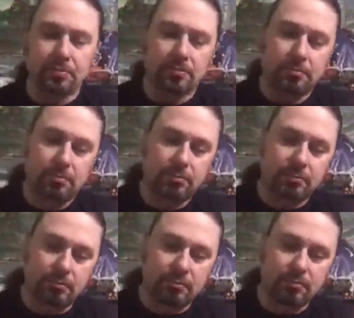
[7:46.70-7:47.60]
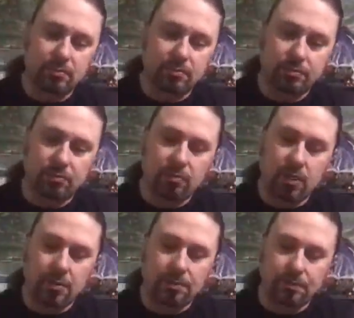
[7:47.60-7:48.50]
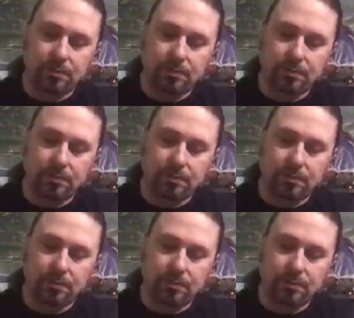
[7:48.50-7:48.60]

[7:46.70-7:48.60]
Nothing is said.